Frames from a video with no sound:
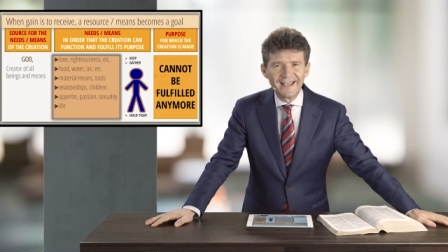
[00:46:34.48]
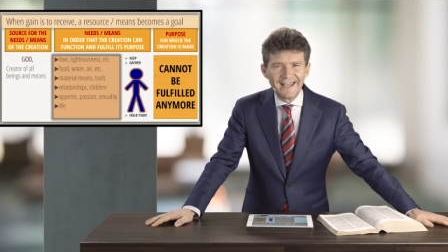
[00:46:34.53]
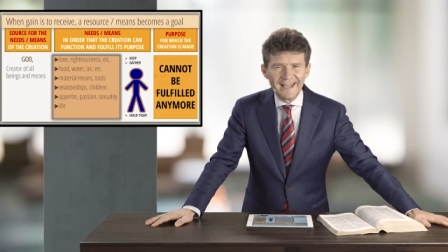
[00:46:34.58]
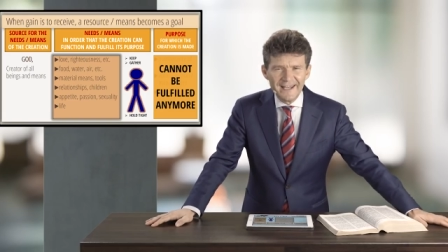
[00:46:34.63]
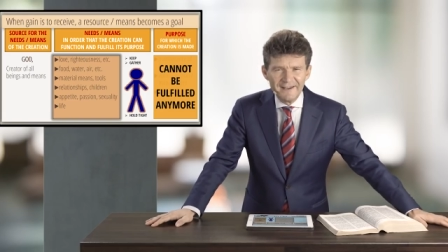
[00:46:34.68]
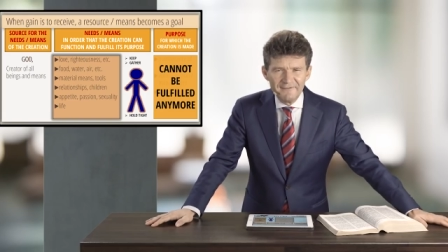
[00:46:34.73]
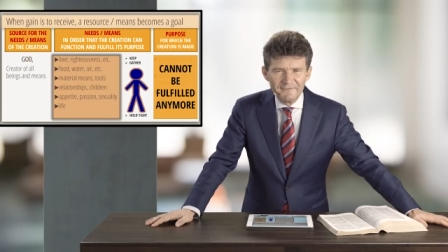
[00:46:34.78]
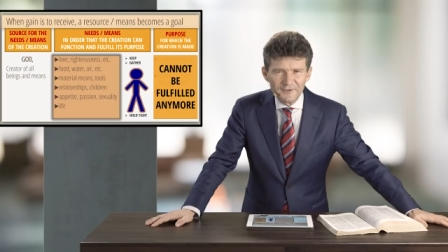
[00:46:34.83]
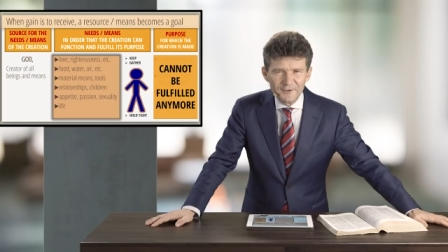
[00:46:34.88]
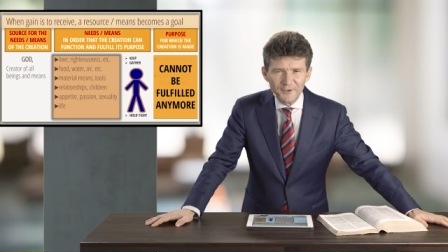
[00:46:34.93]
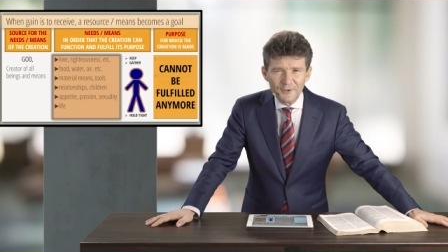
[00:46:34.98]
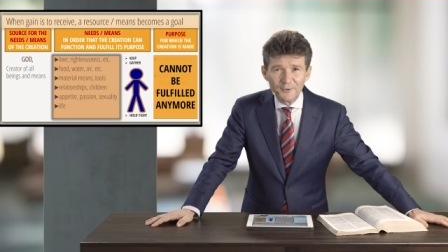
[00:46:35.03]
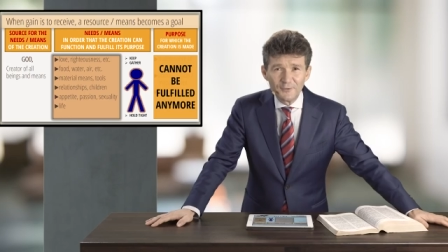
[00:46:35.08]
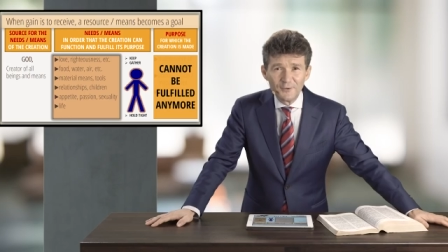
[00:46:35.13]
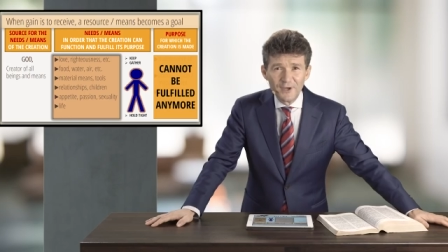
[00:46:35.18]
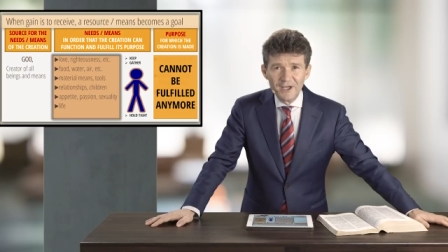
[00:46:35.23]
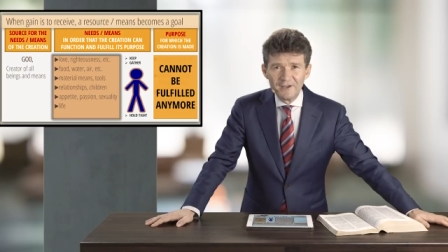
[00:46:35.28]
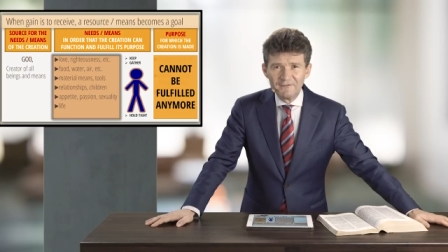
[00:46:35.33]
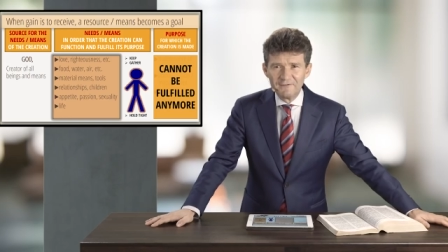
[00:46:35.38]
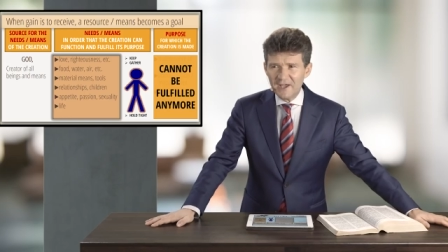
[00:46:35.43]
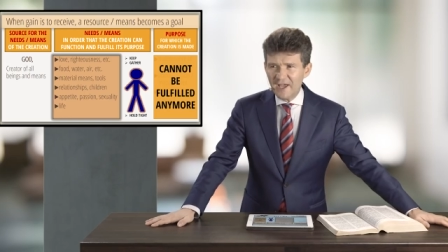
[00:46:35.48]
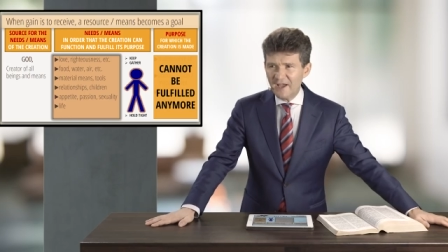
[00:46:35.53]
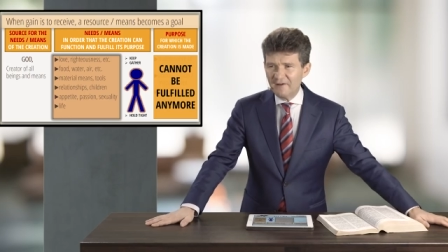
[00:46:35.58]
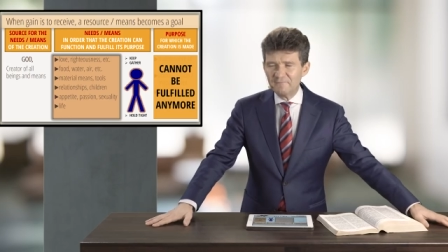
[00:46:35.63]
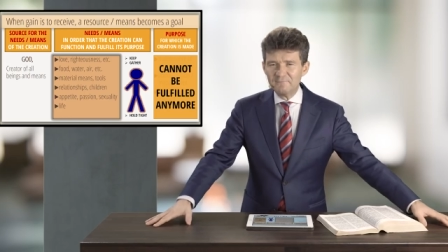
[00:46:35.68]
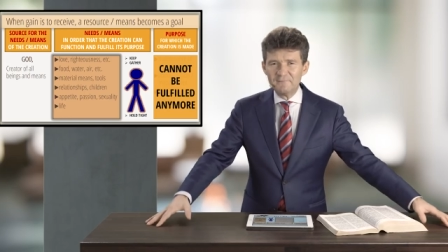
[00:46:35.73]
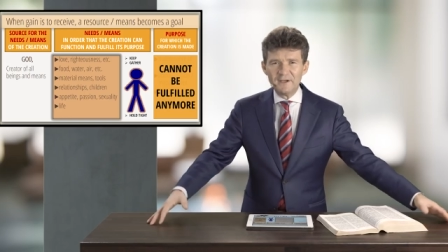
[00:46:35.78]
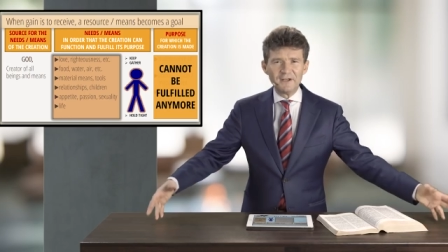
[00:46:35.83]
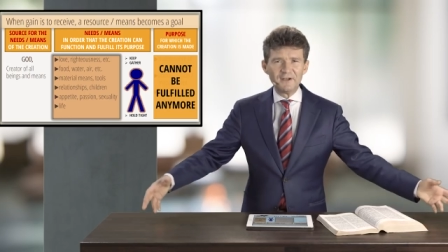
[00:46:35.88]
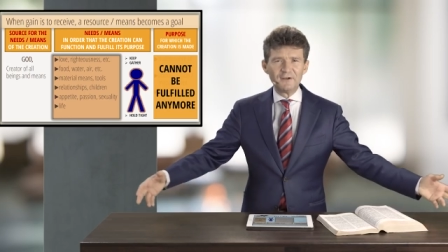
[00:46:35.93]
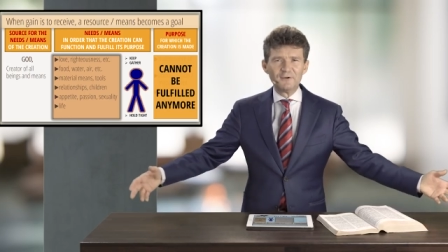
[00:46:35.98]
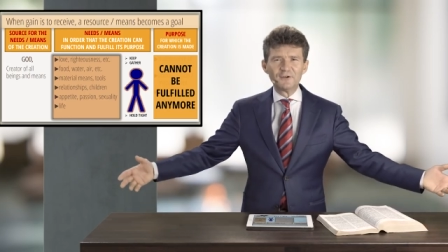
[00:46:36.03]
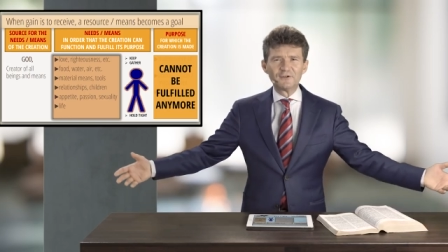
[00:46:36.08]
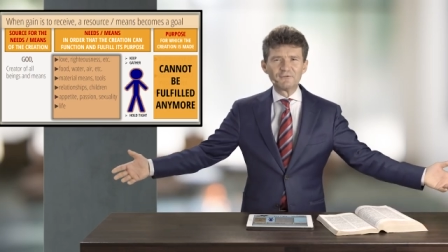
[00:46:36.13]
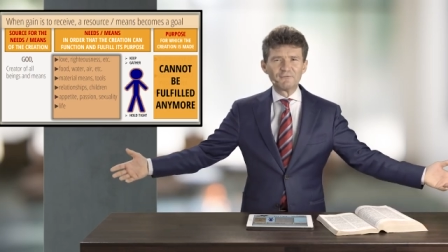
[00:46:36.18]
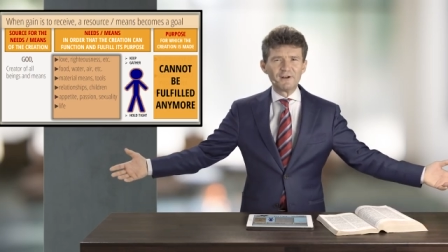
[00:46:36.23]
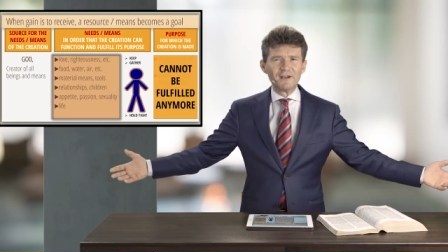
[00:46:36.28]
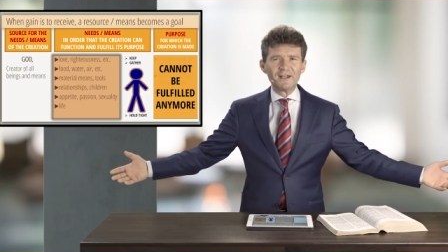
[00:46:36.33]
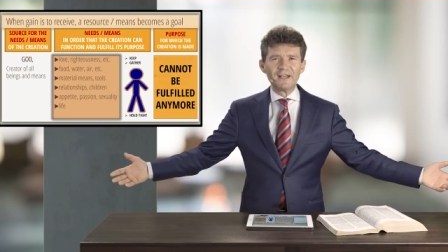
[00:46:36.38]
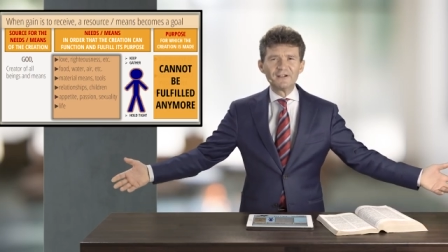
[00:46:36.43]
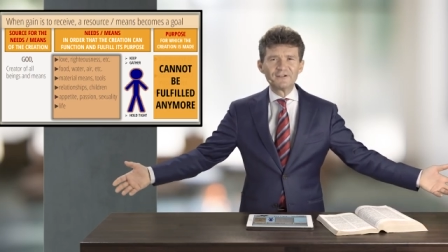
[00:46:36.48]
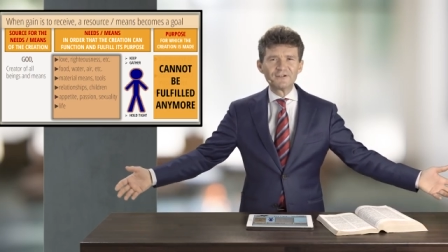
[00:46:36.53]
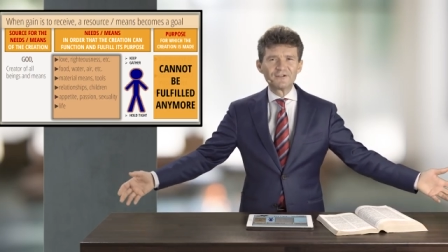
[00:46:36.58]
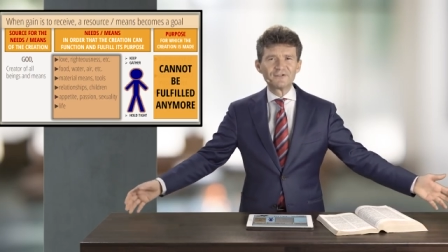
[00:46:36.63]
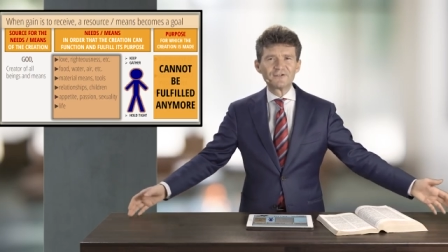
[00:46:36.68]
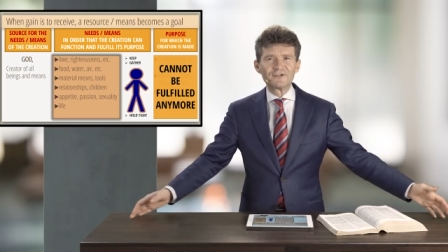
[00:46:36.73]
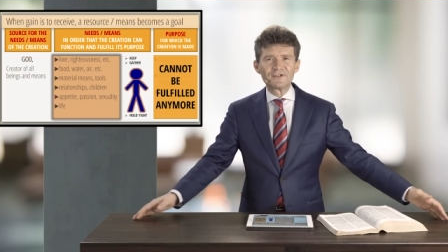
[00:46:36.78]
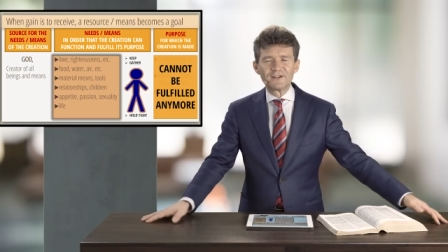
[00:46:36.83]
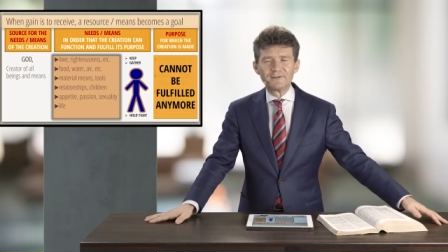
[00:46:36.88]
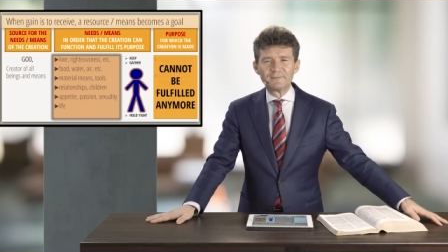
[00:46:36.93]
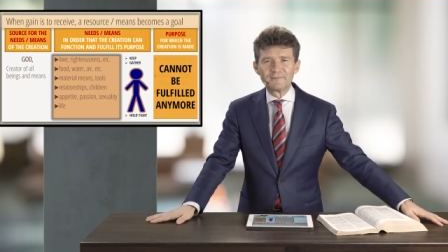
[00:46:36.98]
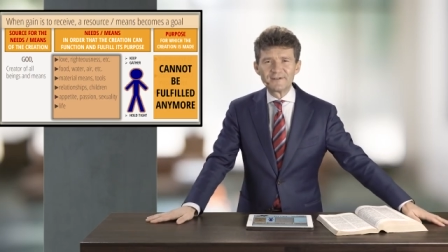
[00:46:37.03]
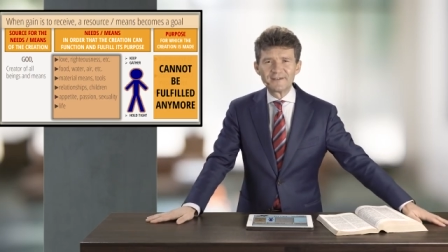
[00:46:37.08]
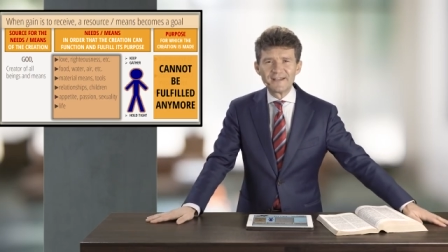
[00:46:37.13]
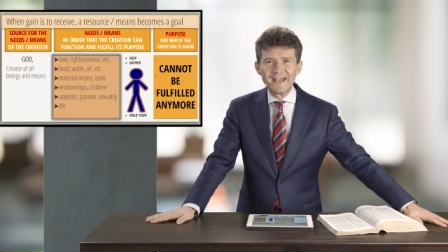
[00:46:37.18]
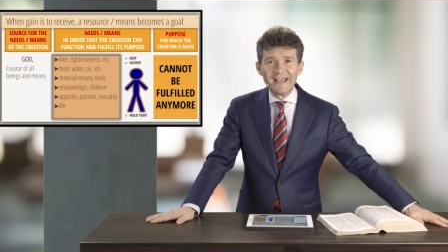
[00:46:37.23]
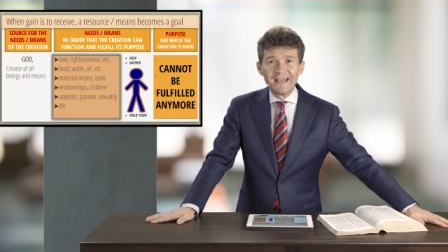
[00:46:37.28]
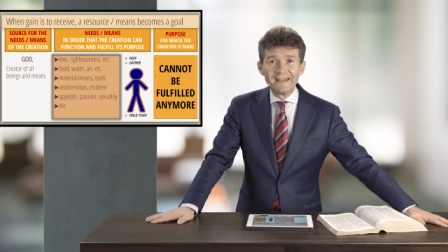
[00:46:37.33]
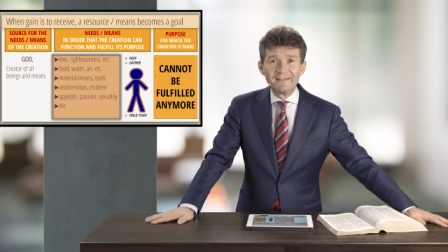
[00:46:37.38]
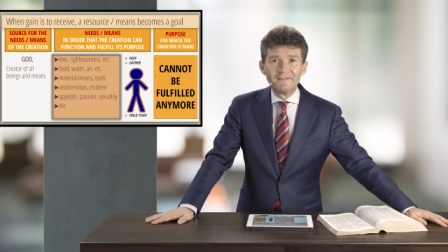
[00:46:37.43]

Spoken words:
Even though they have many good relationships,